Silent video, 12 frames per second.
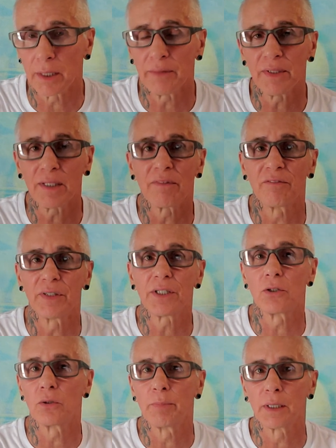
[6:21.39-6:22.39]
I even have a
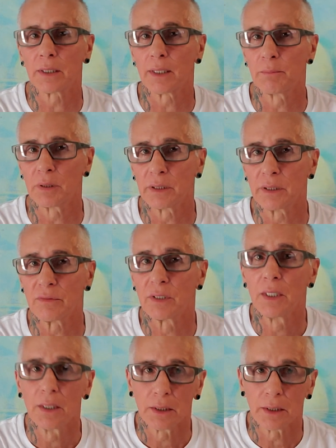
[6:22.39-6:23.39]
video about it, I believe,
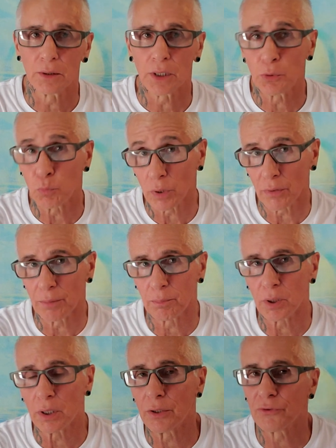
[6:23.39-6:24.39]
in one of the
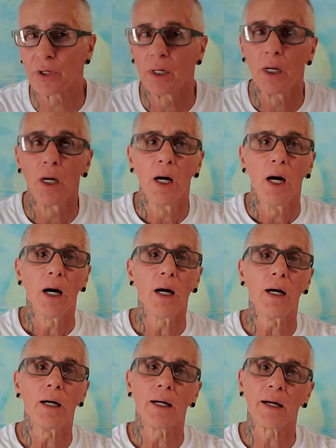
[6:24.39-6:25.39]
bars.
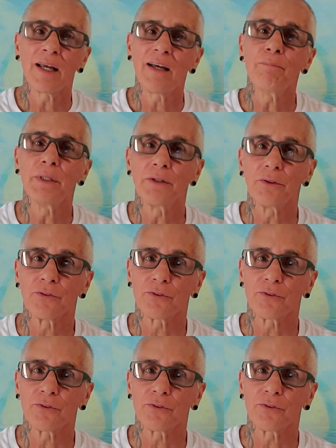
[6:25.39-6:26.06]
I have been